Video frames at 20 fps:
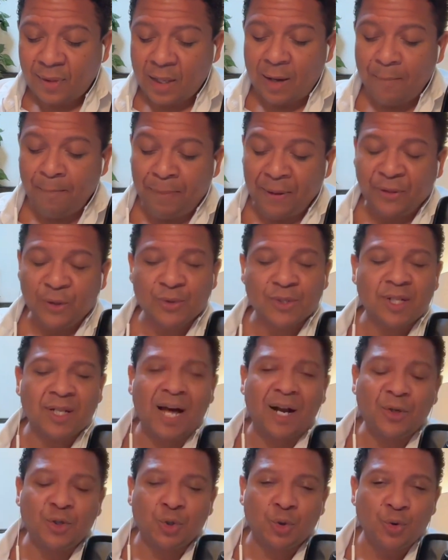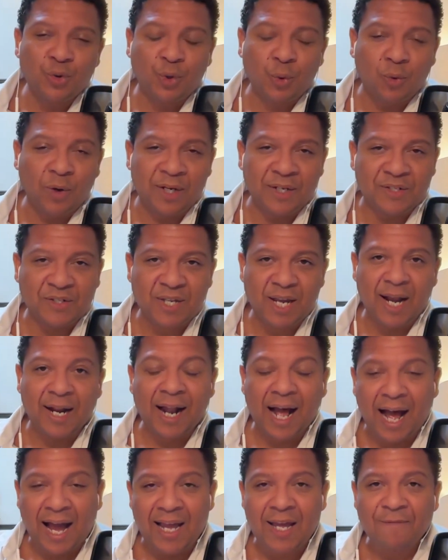But there's a lot of truth to what he's saying.
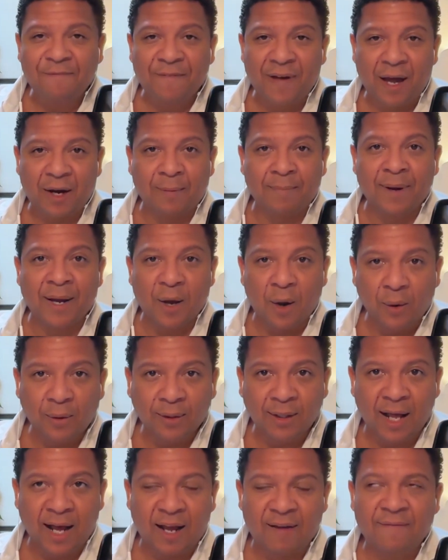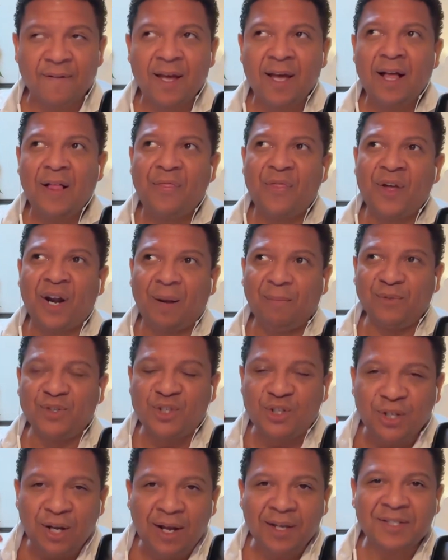I have found in my own life that I'm
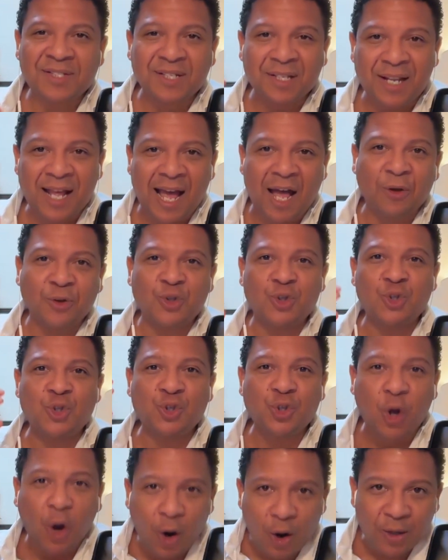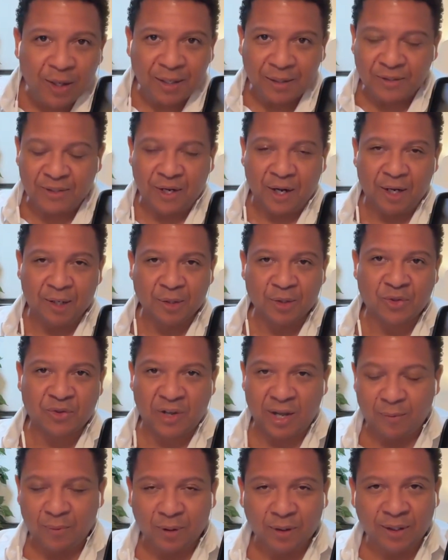just now starting to
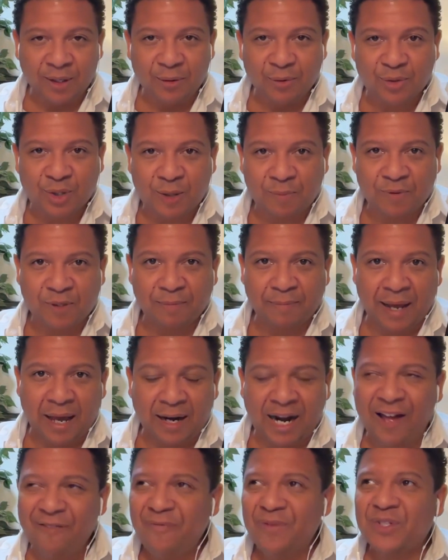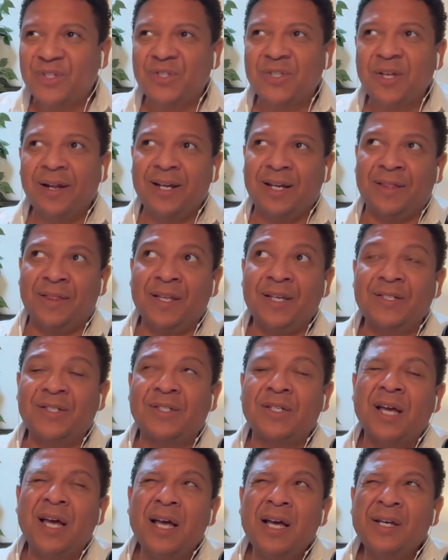understand what leadership's about. I've been studying
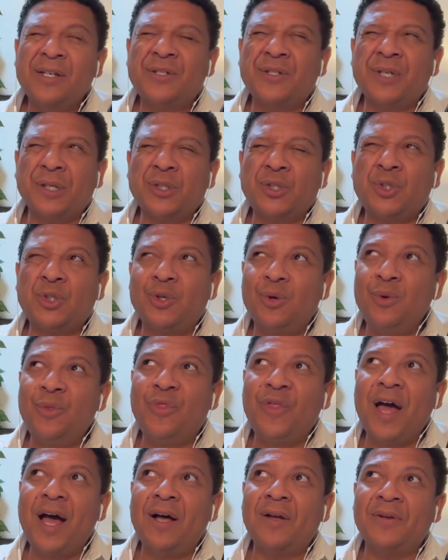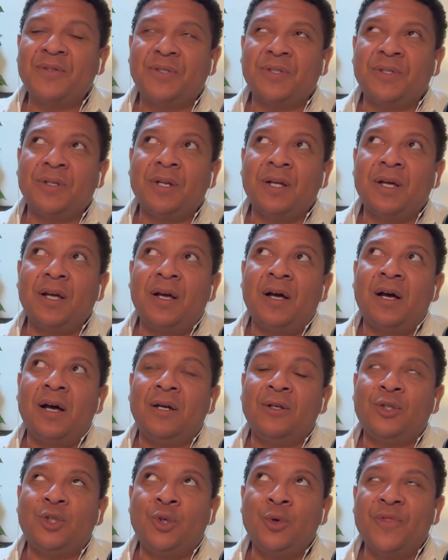this since
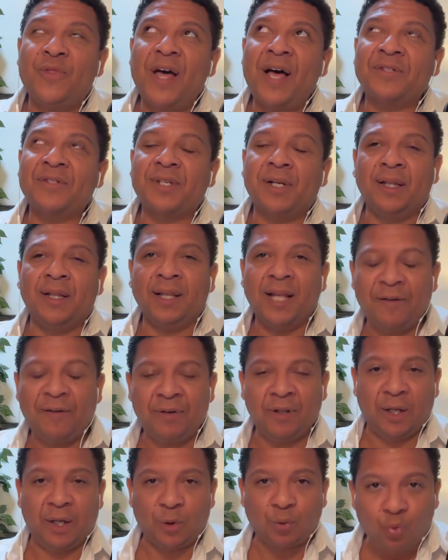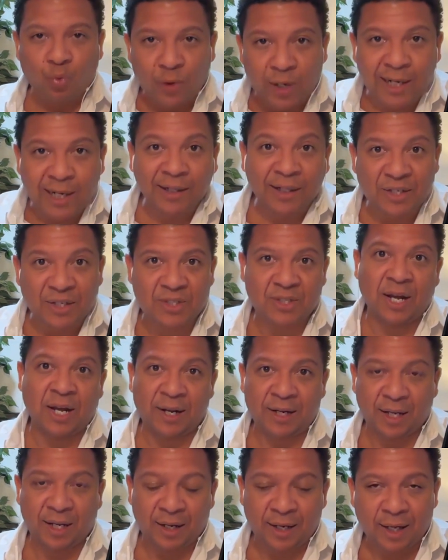2011, like really
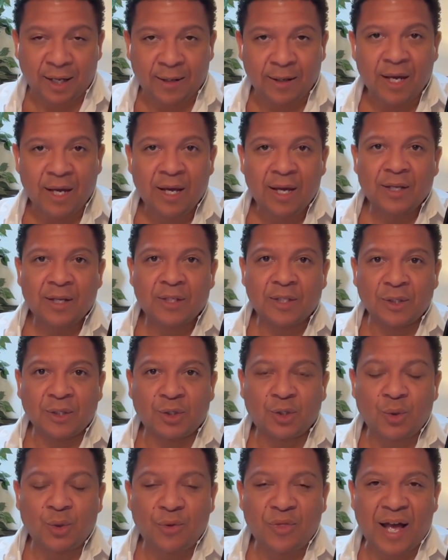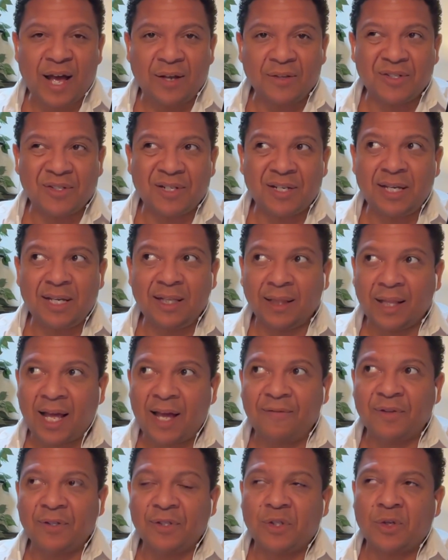studying it since
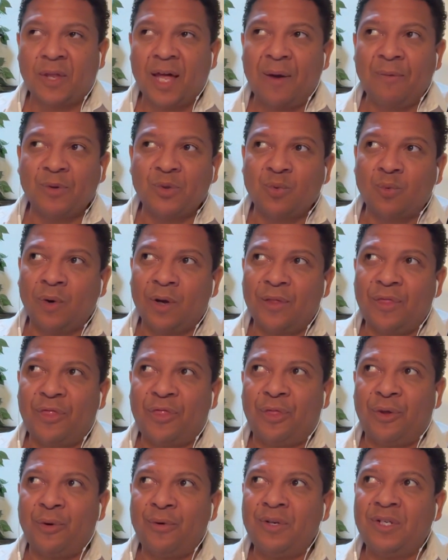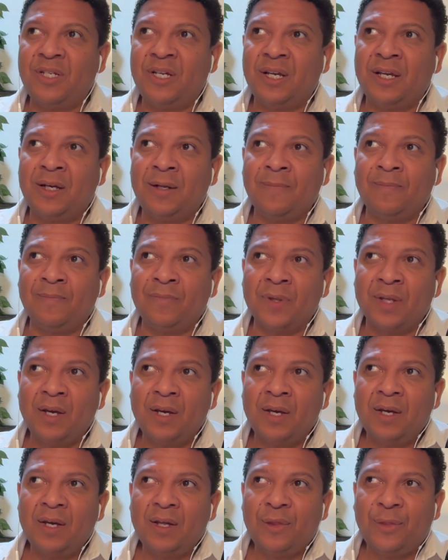2011. So that was what, 13
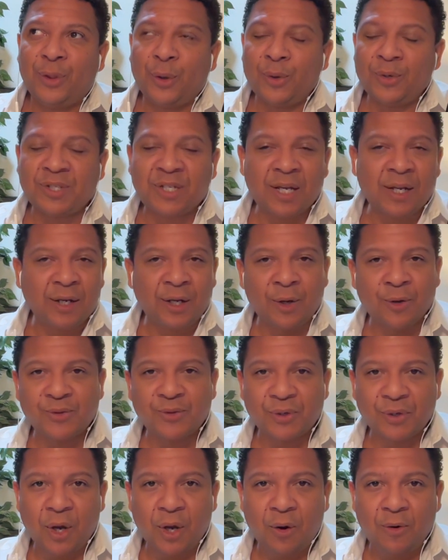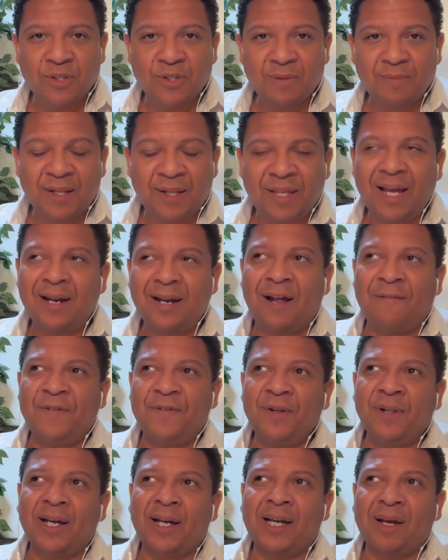years ago or something like that. And I
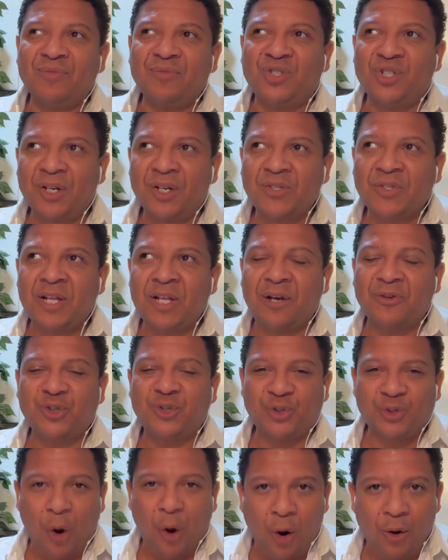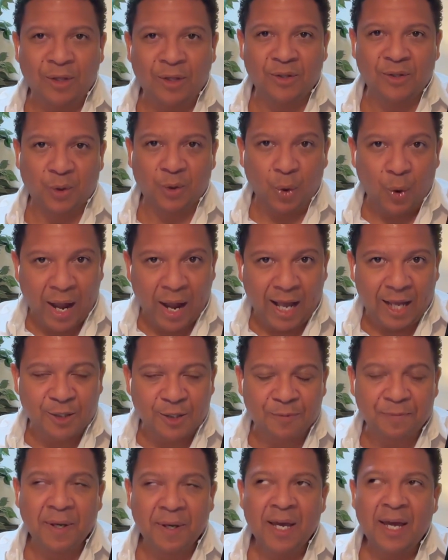feel like I'm just now starting to
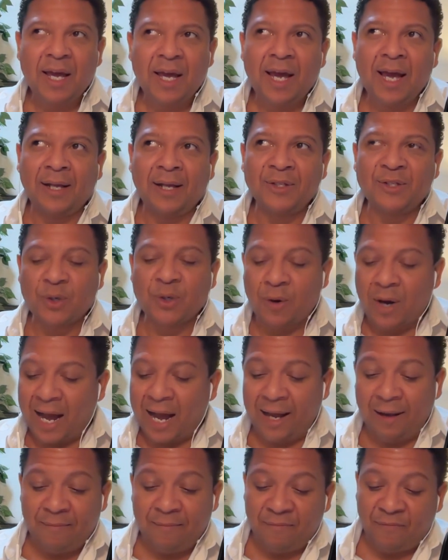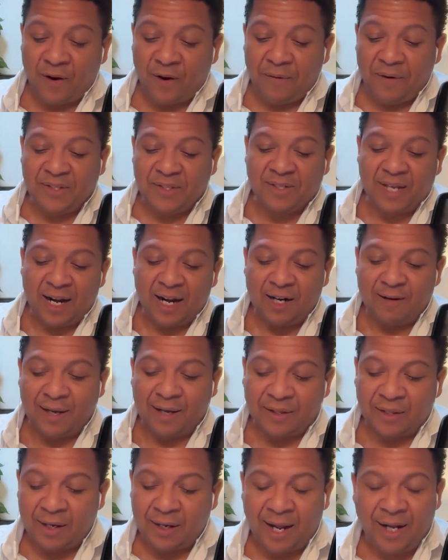grasp. And so I'm very excited
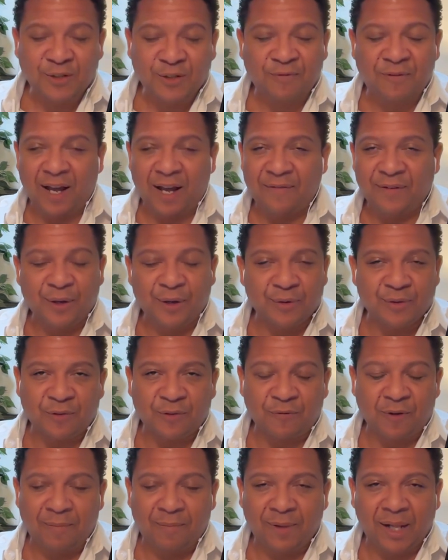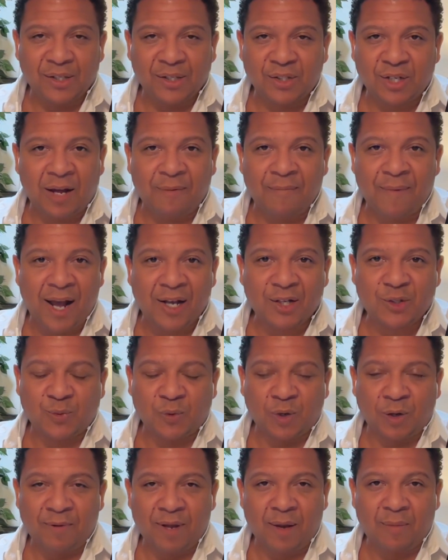about the next 5 years. If I'm like John
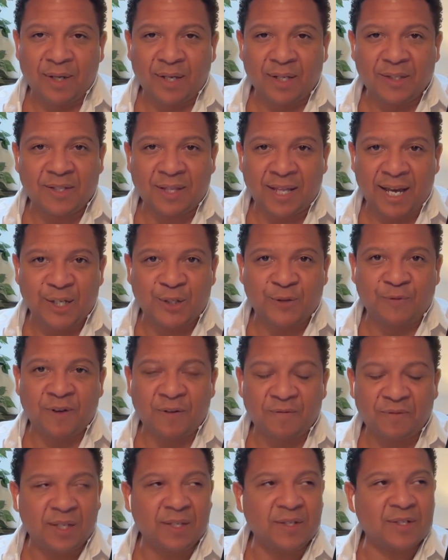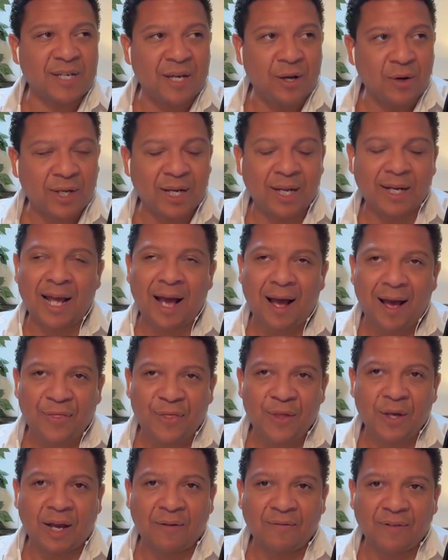Maxwell, be able to get to the age 50 and say, okay, now I
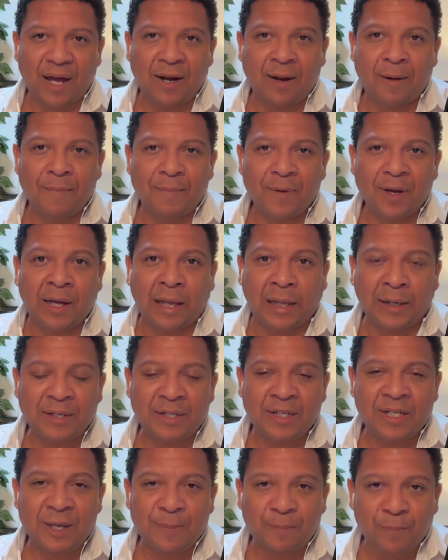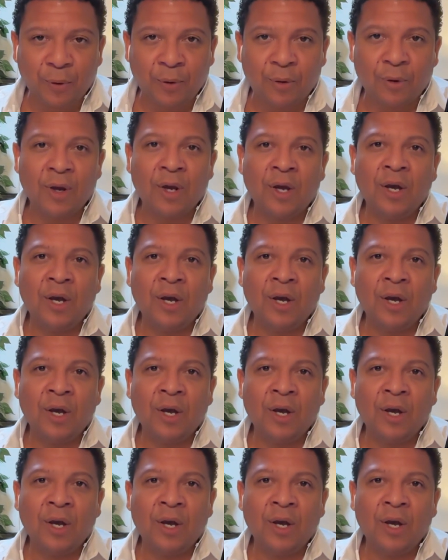think I've got a deeper